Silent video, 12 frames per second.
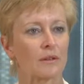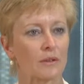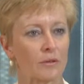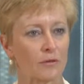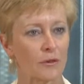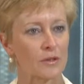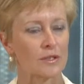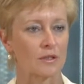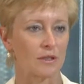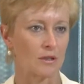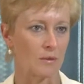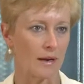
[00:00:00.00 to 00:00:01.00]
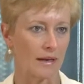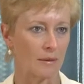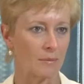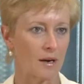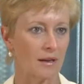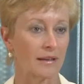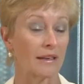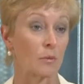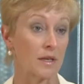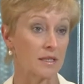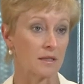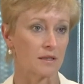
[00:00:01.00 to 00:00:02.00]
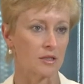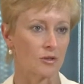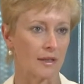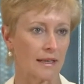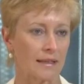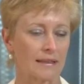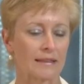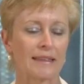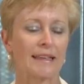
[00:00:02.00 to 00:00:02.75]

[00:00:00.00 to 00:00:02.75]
the first uranium mine in Western Australia